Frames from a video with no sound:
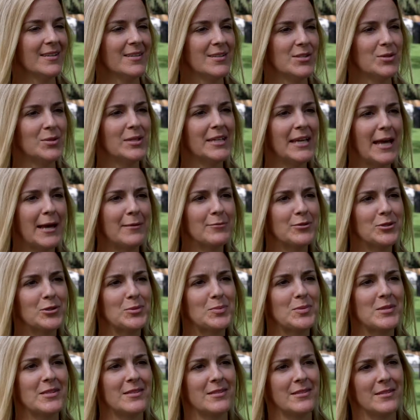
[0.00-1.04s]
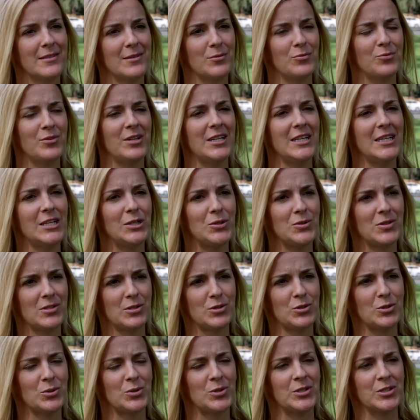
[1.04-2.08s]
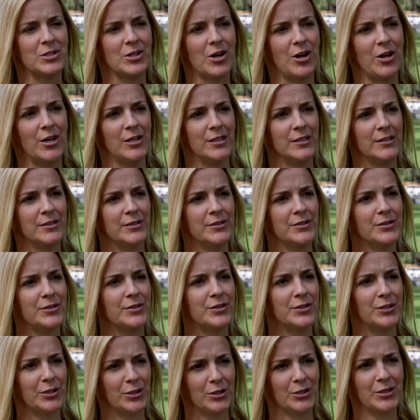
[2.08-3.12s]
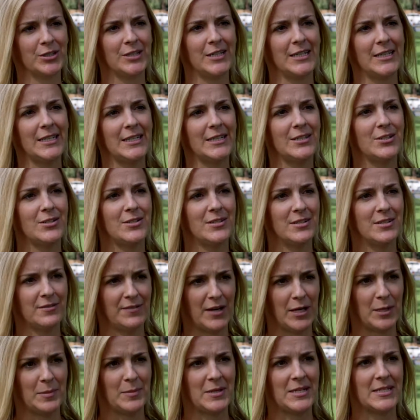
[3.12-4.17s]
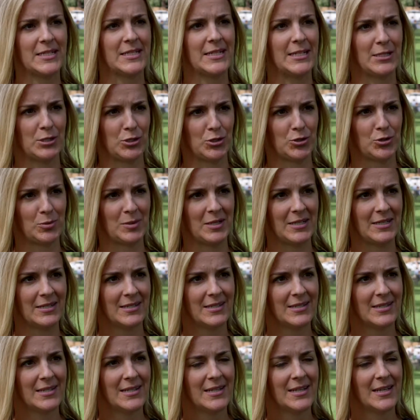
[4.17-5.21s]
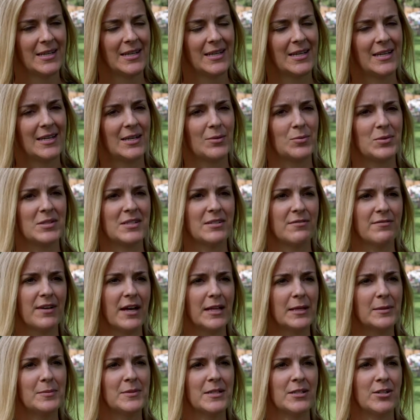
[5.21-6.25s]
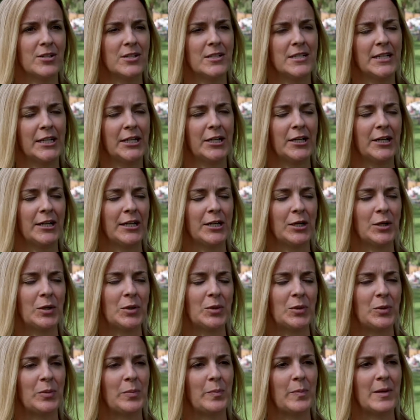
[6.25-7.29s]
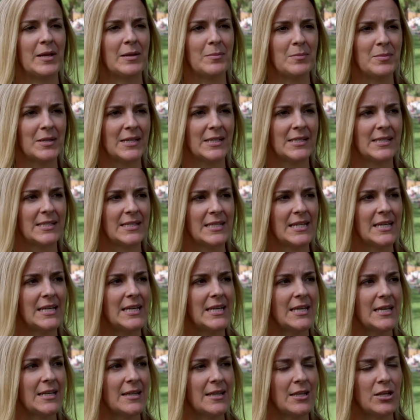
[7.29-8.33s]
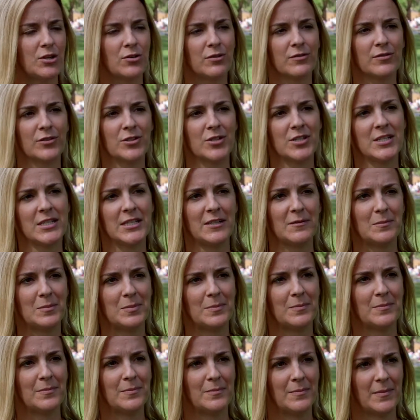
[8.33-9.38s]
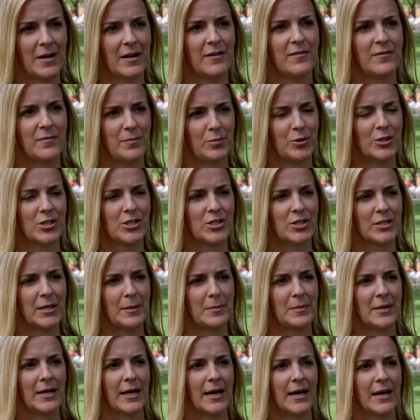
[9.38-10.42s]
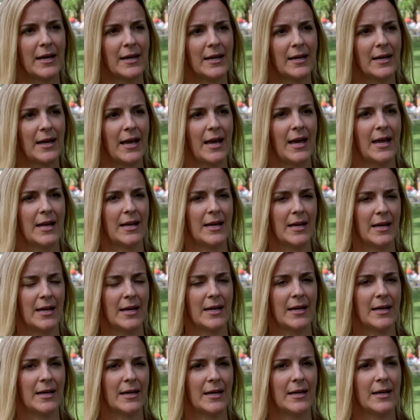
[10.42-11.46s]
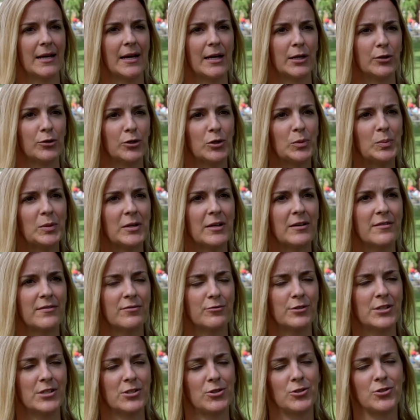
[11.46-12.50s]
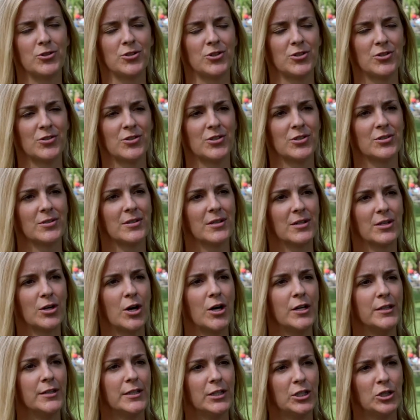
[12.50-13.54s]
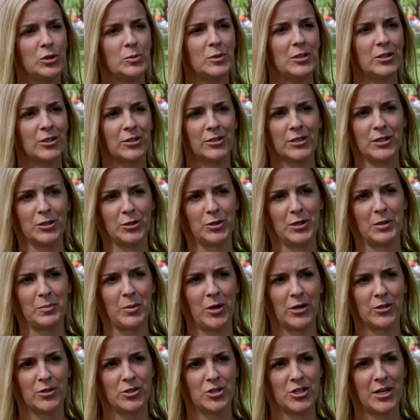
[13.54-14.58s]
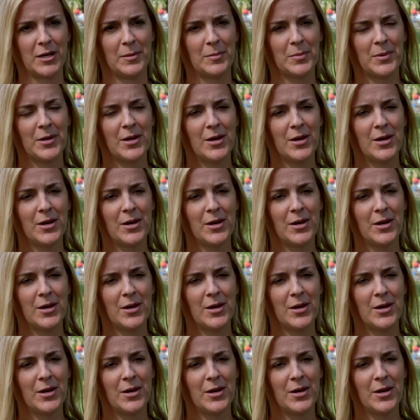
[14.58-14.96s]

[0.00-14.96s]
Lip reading: So in Kamloops, we use a tool called the Early Development Instrument. It was developed in Ontario, but in BC, the University of British Columbia and a group of researchers called the Human Early Learning Partnership